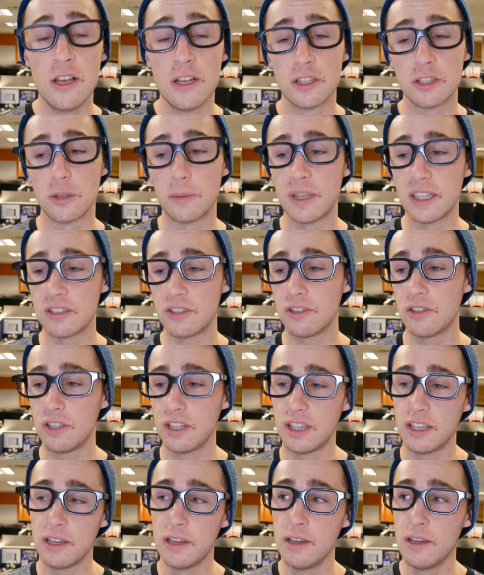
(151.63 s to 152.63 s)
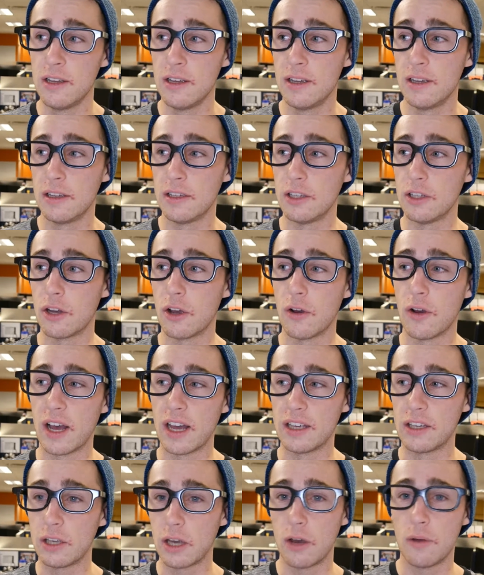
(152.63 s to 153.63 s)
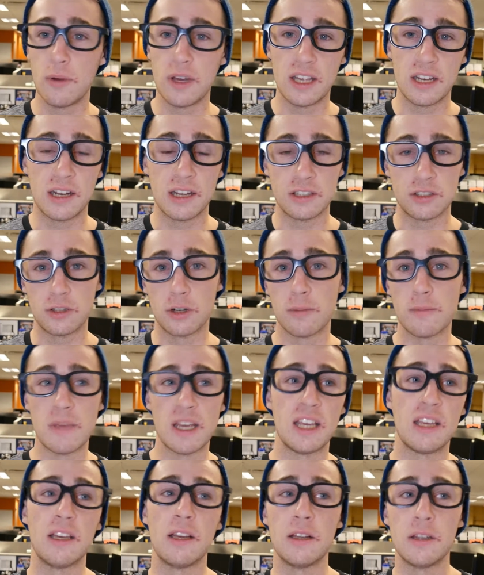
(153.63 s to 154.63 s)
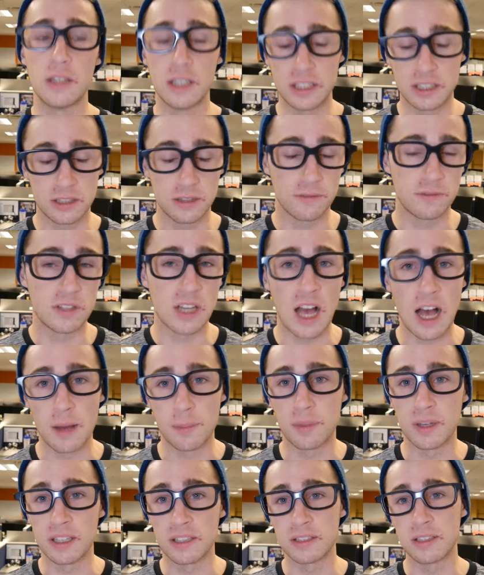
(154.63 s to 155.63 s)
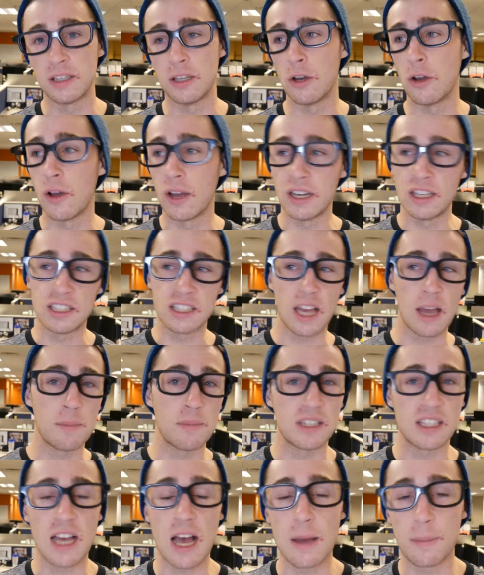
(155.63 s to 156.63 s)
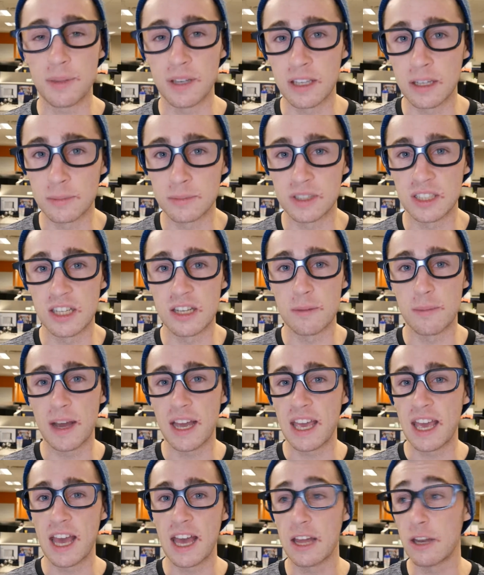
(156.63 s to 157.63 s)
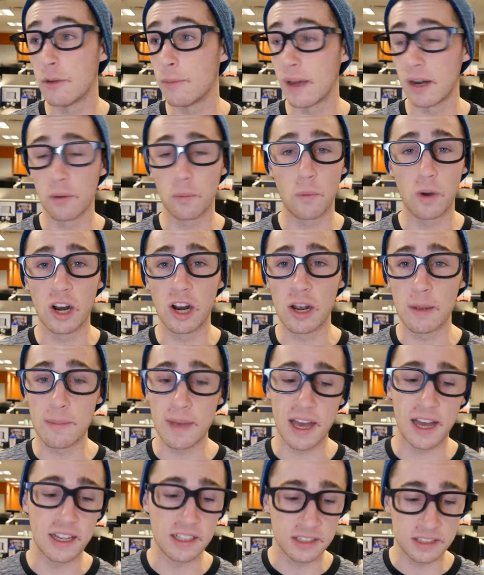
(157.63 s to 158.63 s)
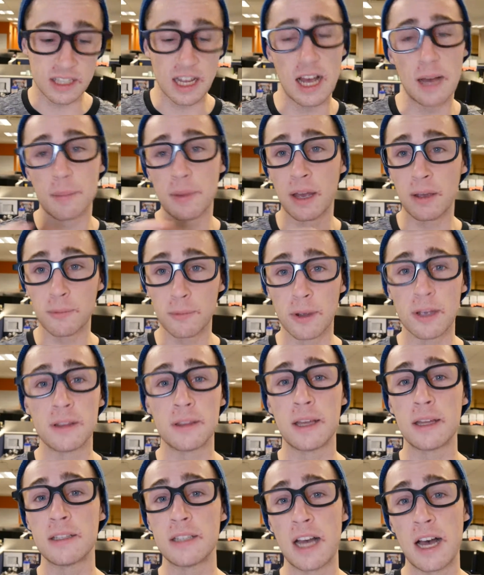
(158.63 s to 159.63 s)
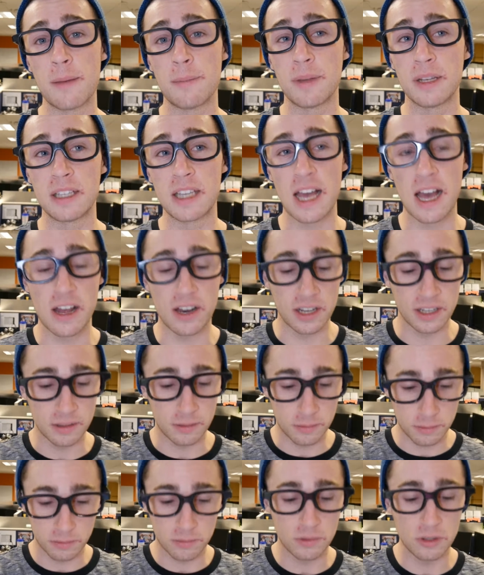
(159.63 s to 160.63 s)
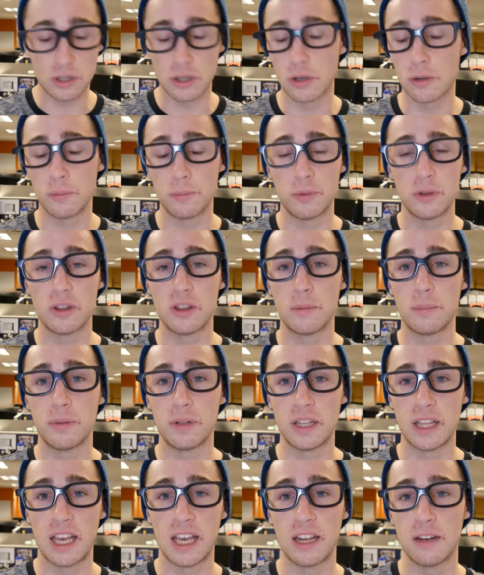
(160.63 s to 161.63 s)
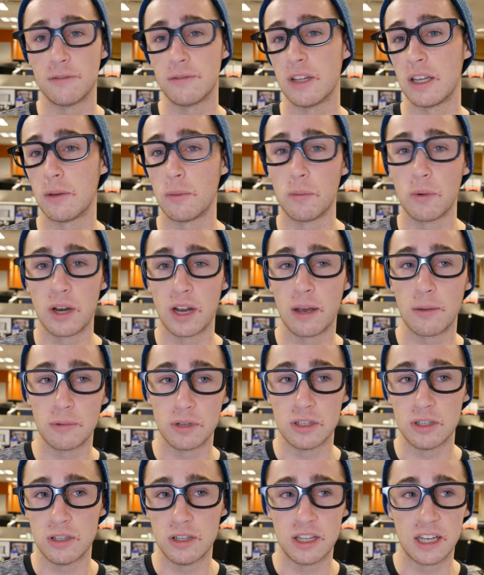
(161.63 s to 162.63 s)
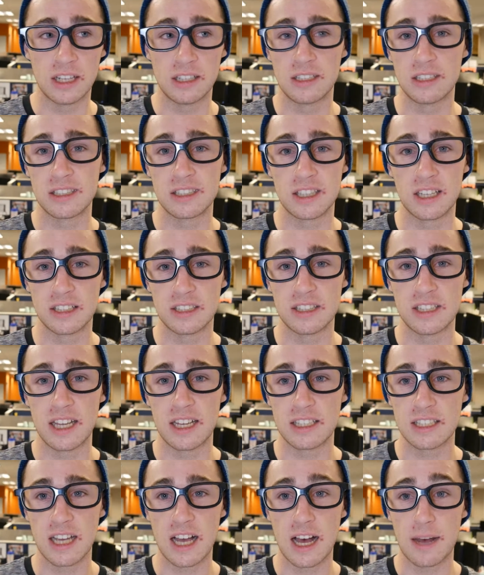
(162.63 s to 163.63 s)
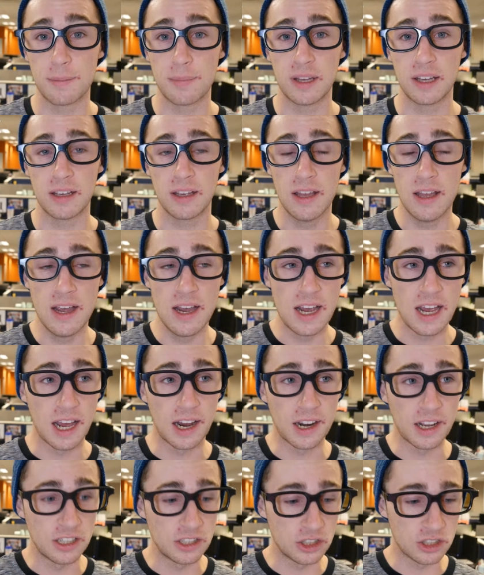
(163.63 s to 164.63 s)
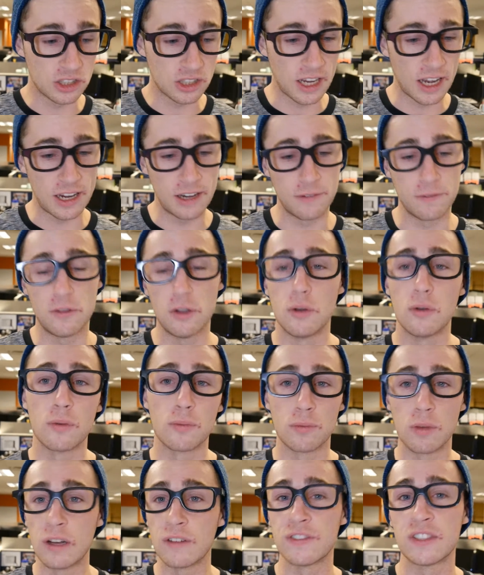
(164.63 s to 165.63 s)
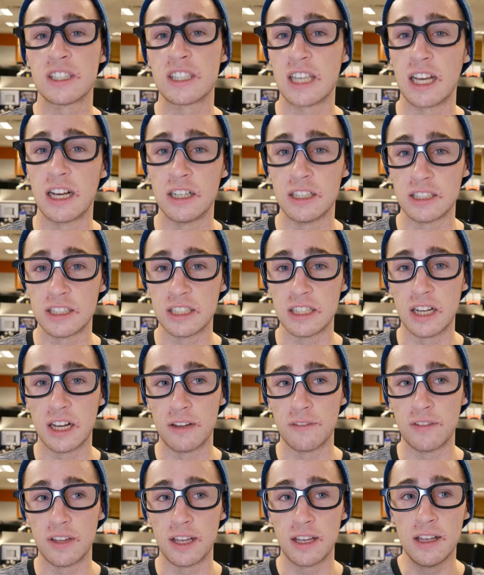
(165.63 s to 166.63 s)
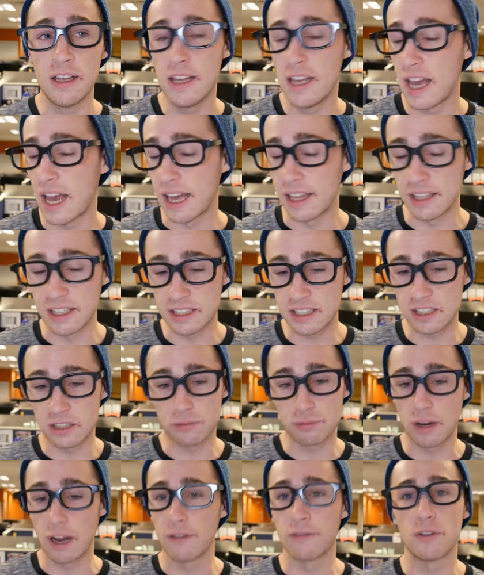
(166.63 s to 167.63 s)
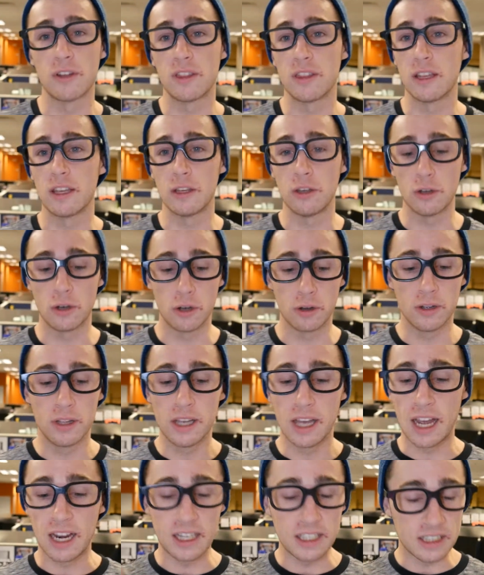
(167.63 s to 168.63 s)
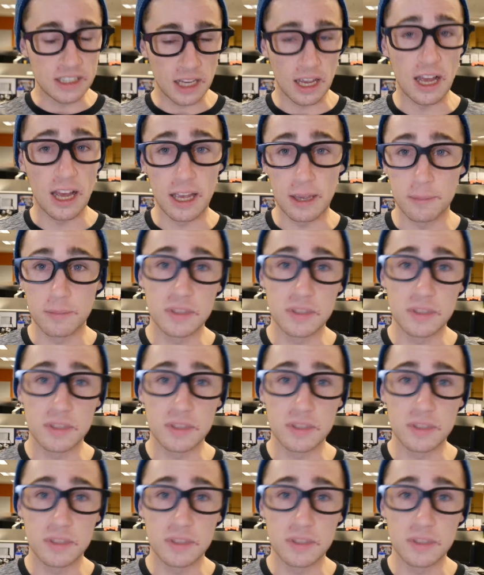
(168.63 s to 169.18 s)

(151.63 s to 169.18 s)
So basically, you know, I go in, I start making a list of topics. You know, anytime a topic comes into my head, no matter where I'm at, I stop, I write that topic down, I, you know, put the plan of like what I would like discuss in that topic, and I just kind of do a rough skeleton of it. And this is for everything, you know, anytime